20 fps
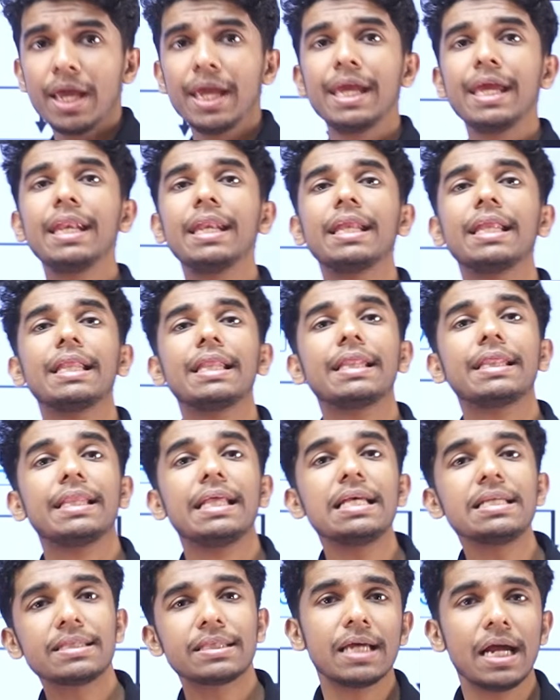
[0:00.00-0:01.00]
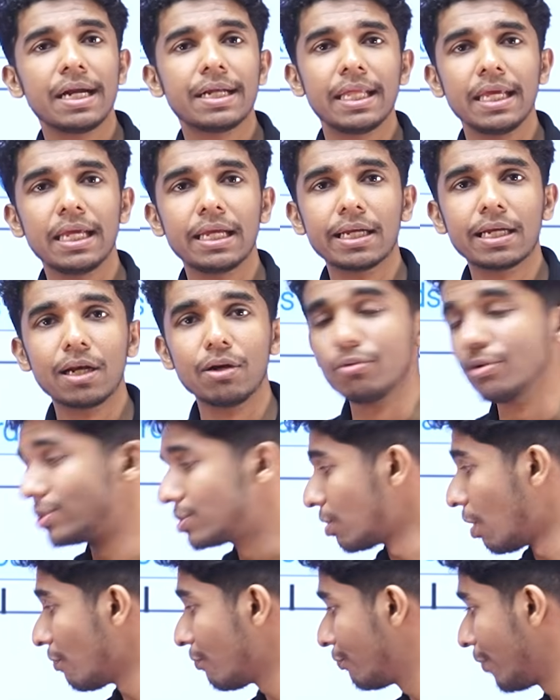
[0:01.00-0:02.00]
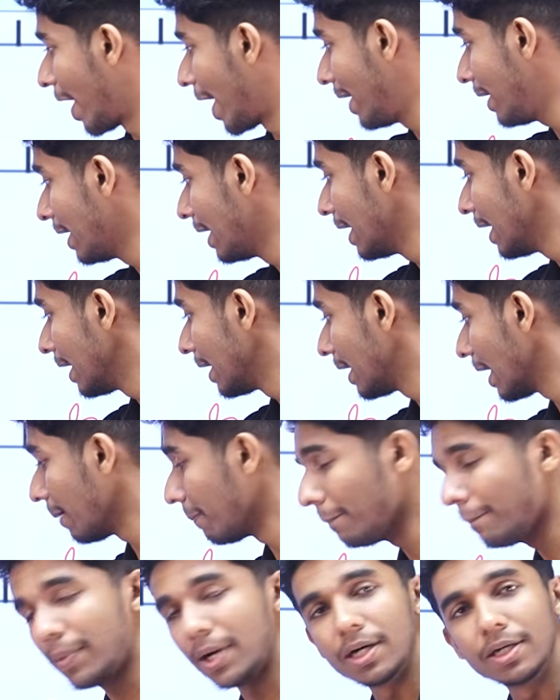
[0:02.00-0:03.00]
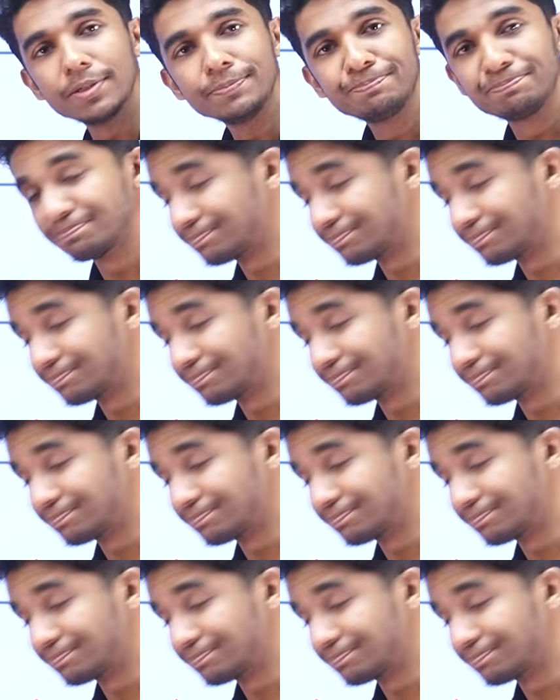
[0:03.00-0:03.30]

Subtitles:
In these 30 includes of an number